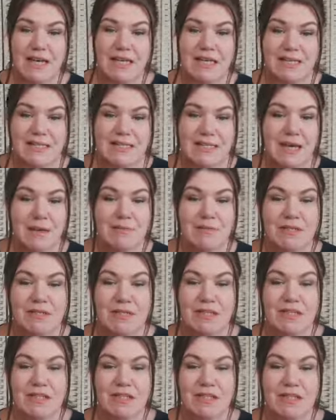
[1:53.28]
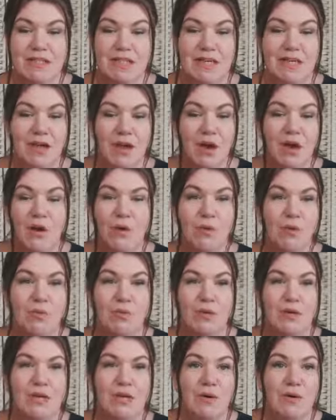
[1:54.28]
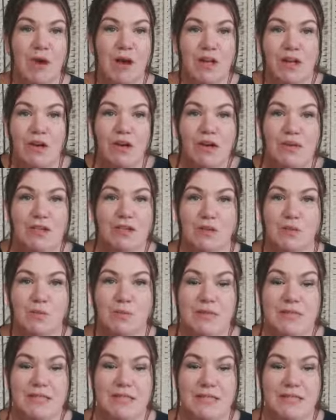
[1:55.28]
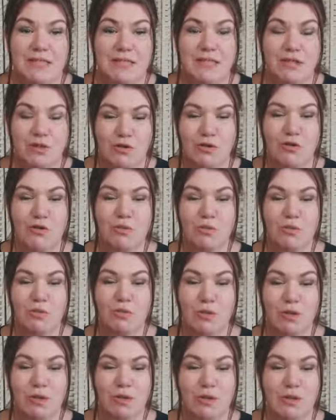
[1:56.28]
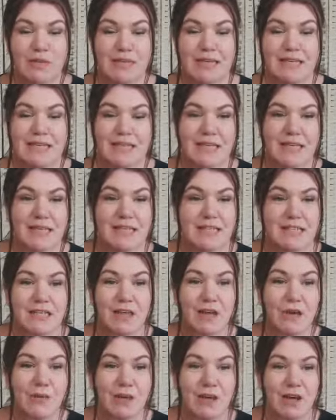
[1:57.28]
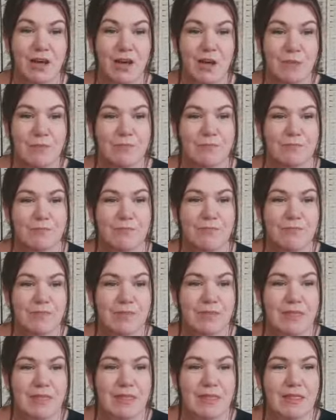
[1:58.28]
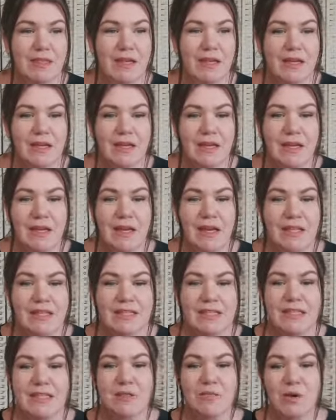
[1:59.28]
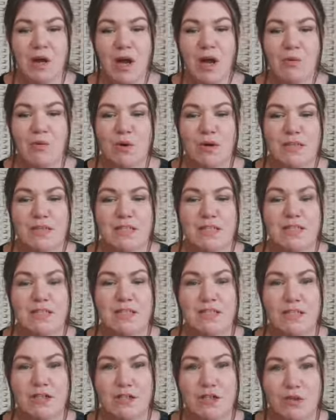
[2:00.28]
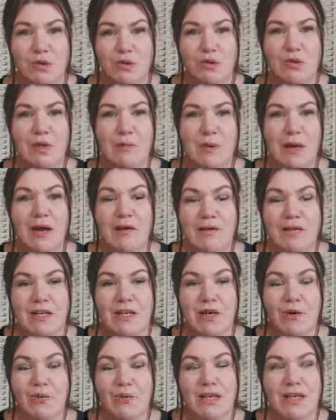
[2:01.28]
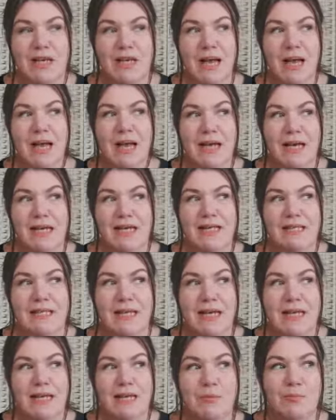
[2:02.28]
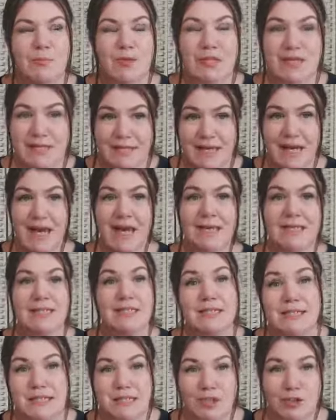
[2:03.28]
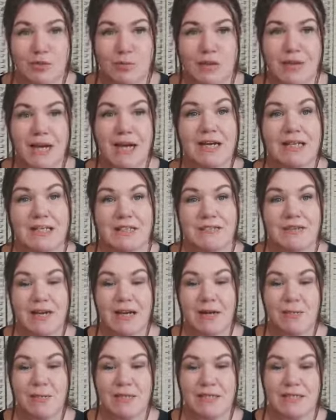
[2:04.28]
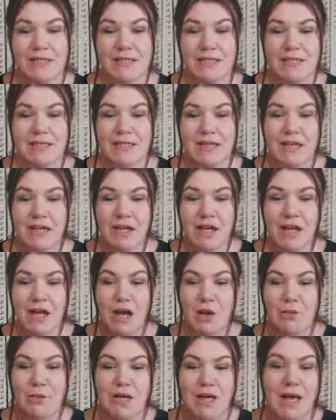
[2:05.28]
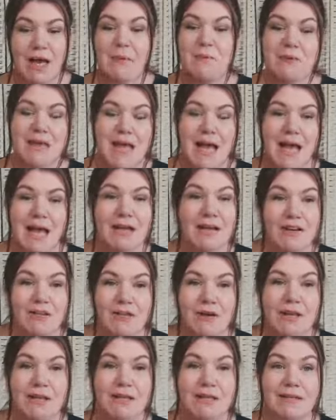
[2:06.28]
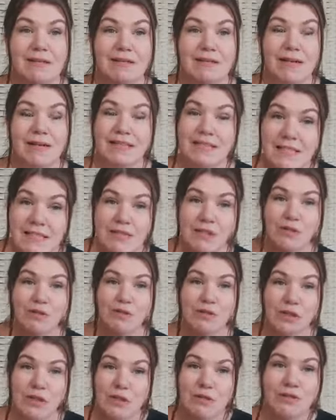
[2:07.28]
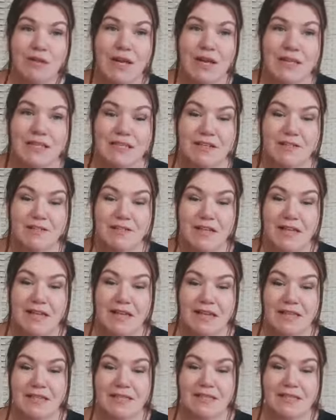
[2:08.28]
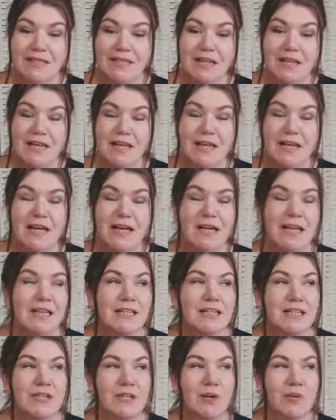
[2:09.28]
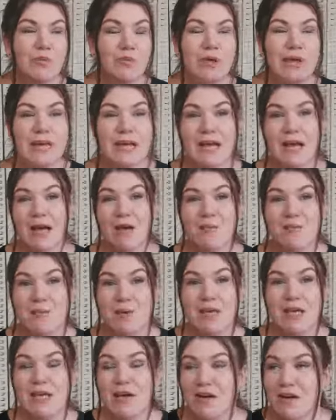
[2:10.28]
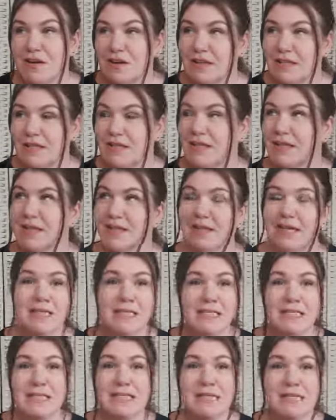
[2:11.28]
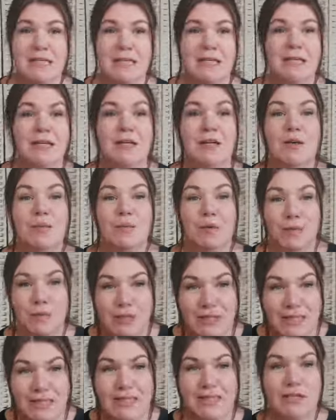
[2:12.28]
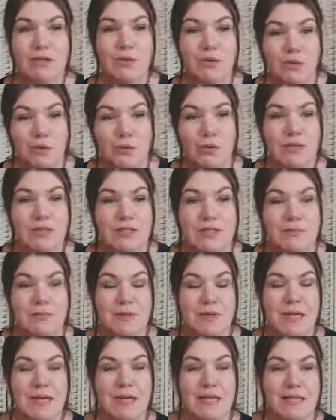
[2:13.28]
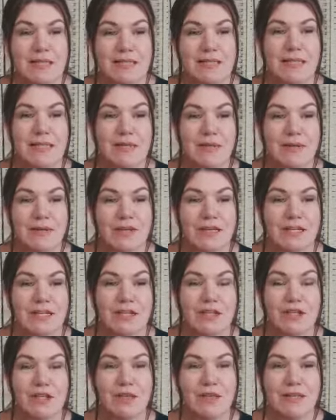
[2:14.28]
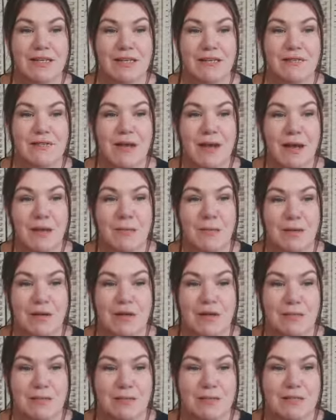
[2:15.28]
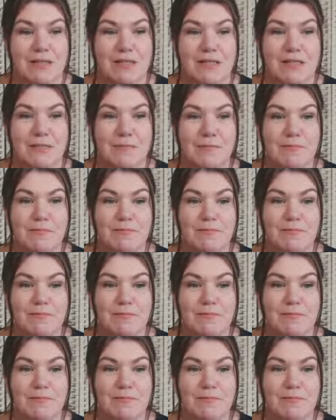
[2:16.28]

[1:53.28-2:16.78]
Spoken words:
It's tempting to think, oh, you know, I can't do business as normal while all these things are going on. And this is what I wanted to talk about. You know, we can be sad and still be active in our business, and we can be angry and still do creative things. And we can be hurting, thinking, but we still want to be continuing to live our purpose.